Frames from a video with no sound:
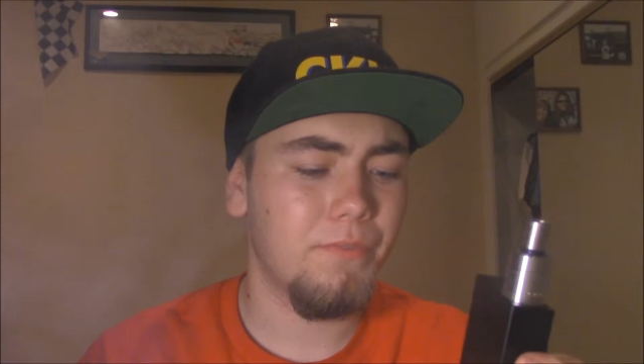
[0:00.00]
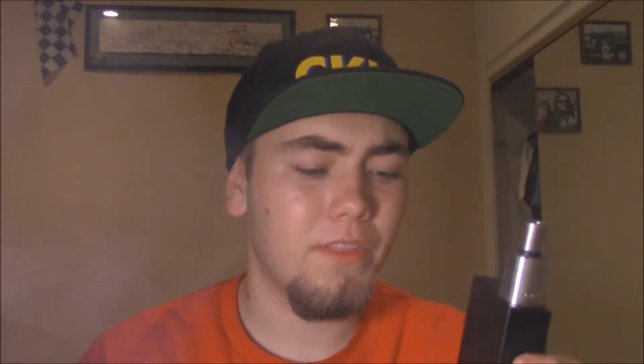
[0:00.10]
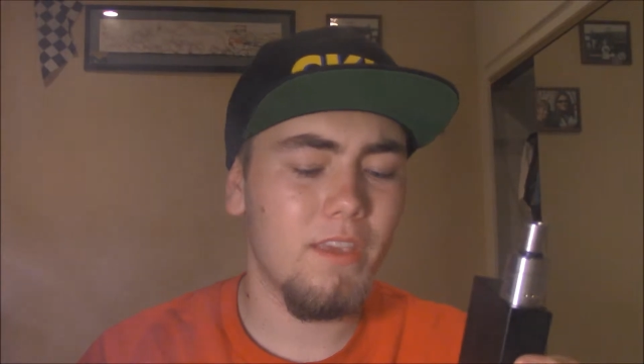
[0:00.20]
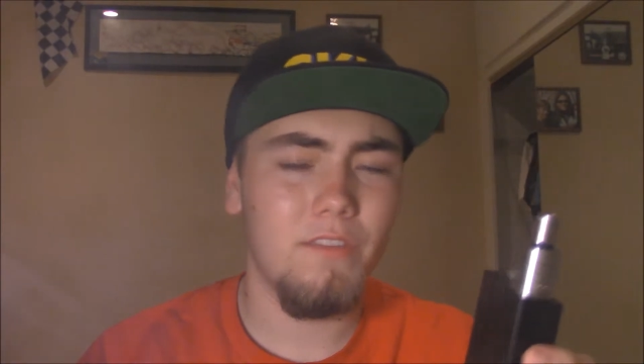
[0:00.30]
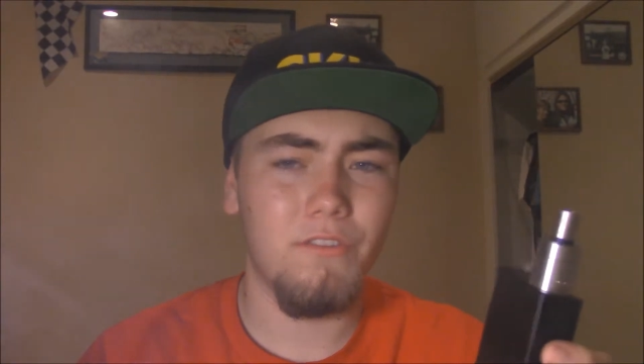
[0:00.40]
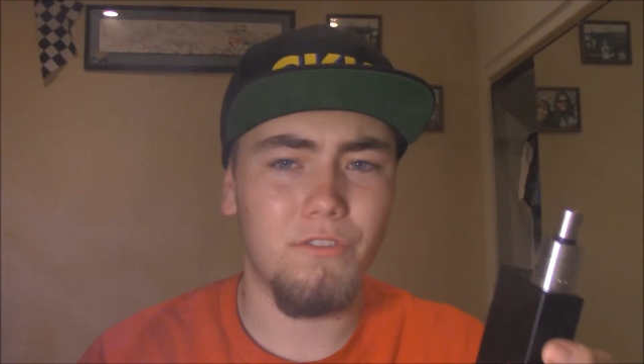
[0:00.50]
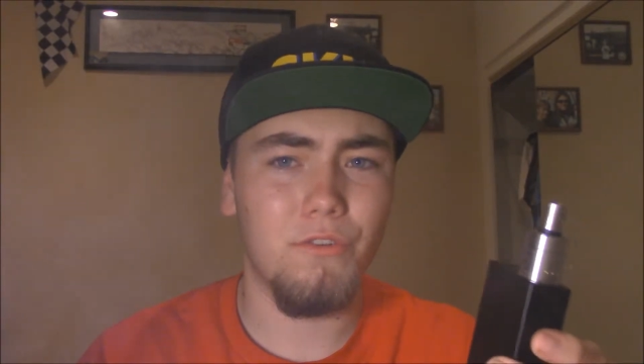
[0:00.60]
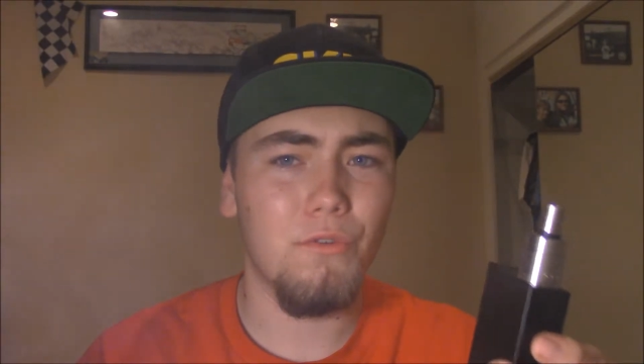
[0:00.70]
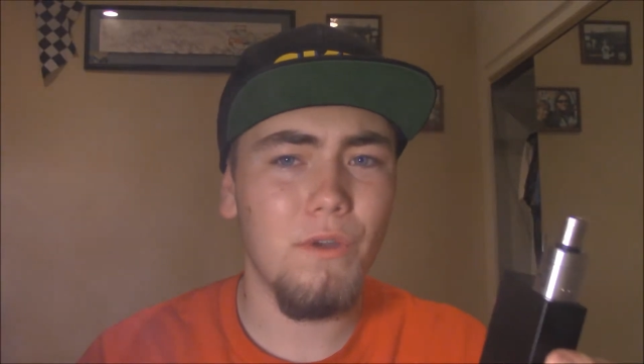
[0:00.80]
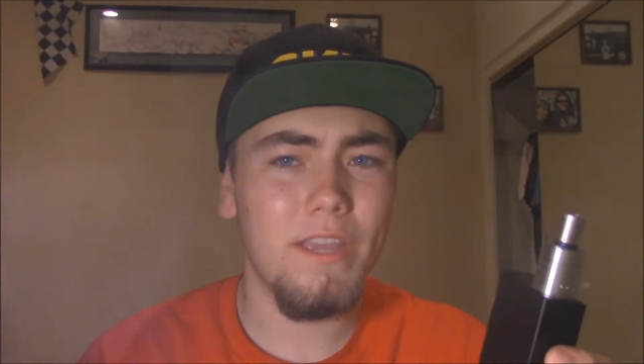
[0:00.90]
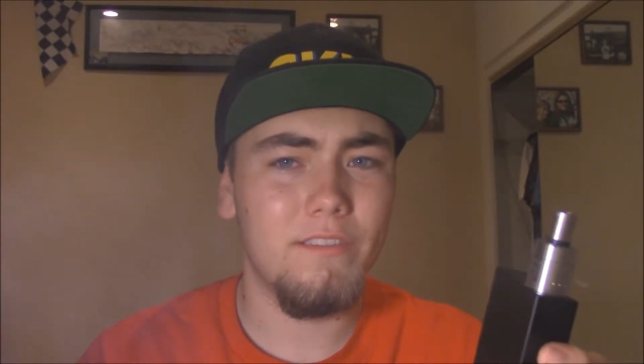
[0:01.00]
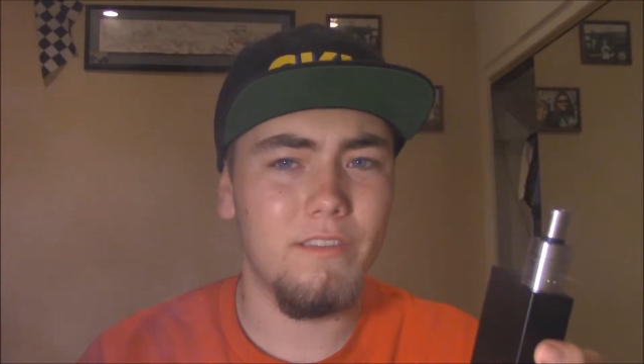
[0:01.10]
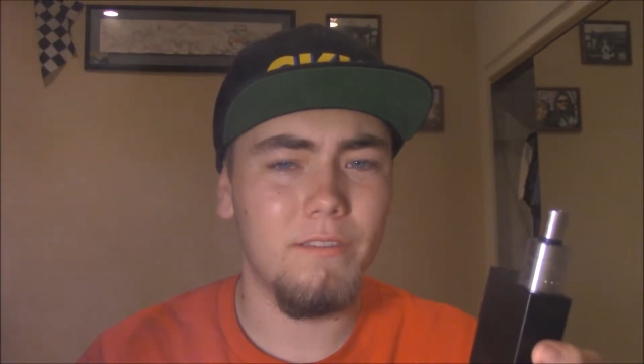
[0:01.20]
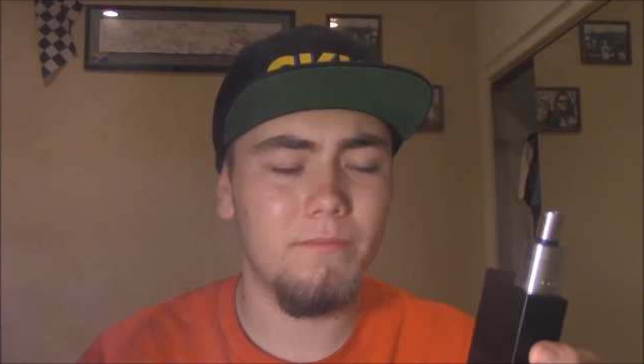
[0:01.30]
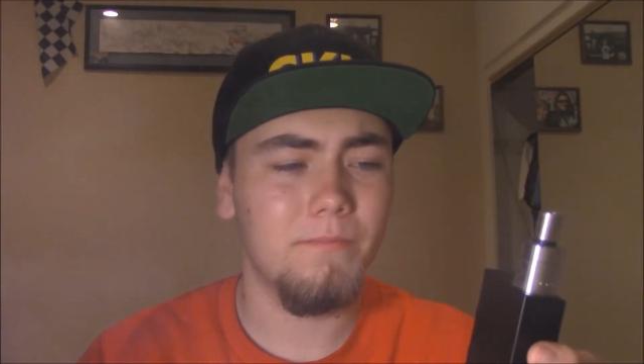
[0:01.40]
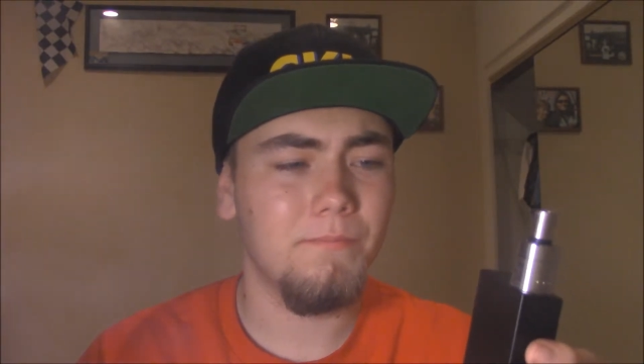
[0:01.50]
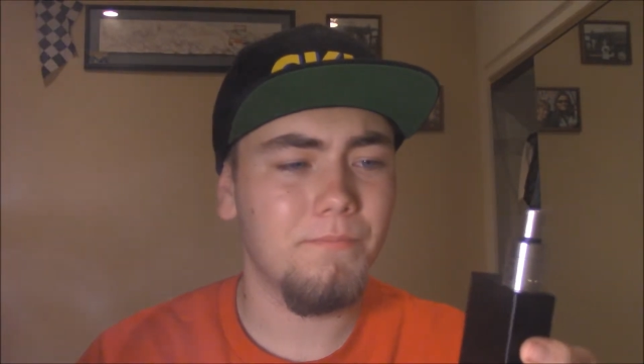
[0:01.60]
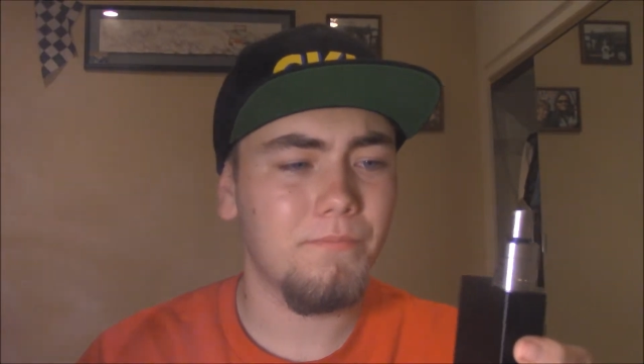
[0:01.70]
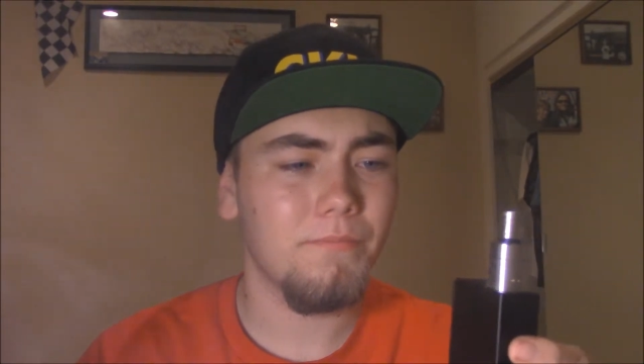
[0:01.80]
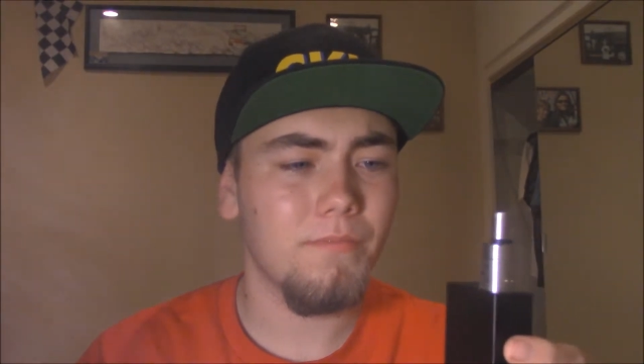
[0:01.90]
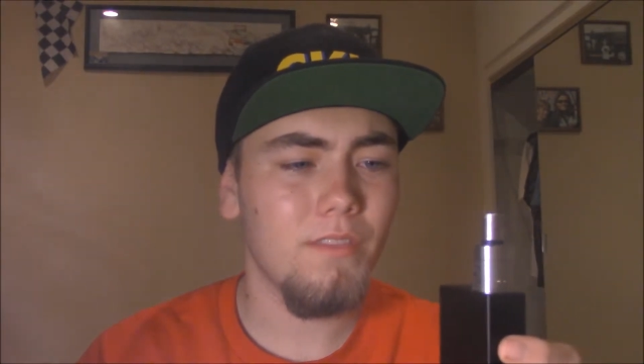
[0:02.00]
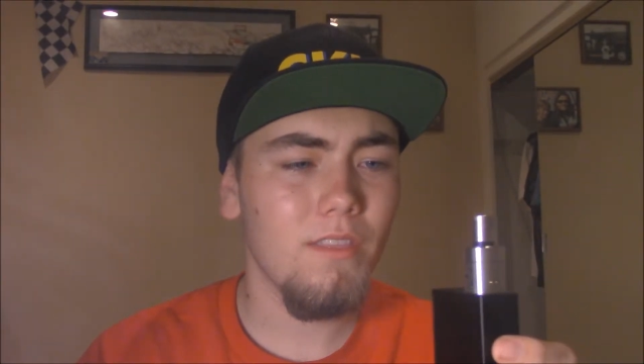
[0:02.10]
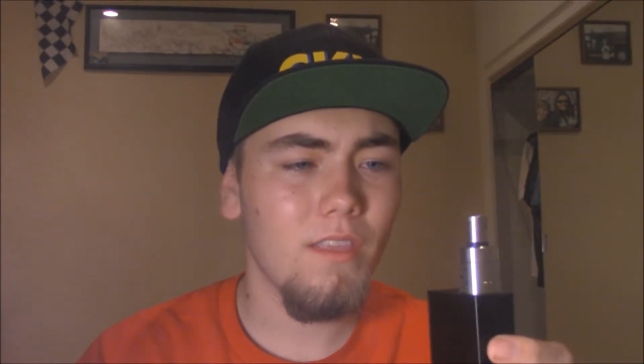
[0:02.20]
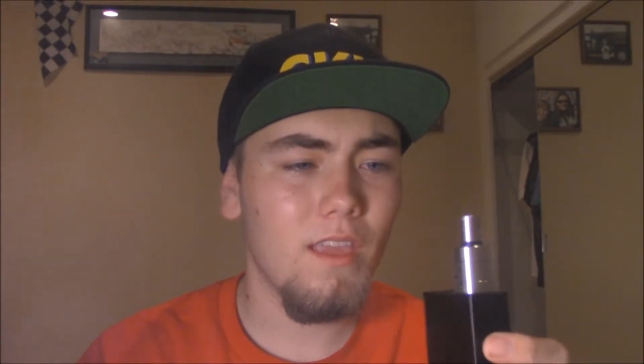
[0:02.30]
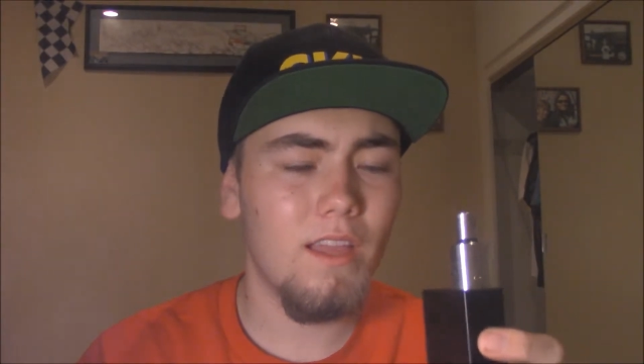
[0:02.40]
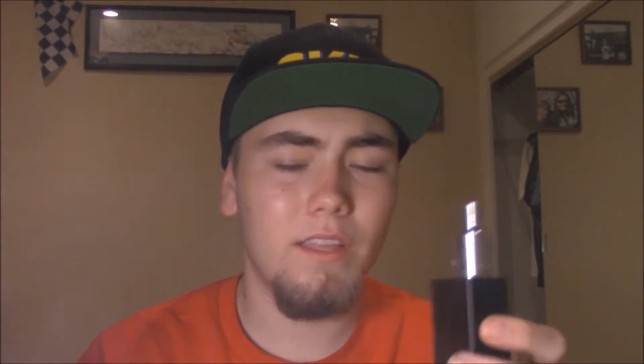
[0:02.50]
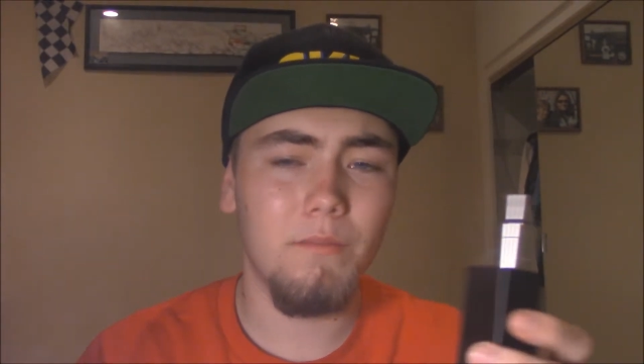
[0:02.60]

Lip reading: It just cranks it. And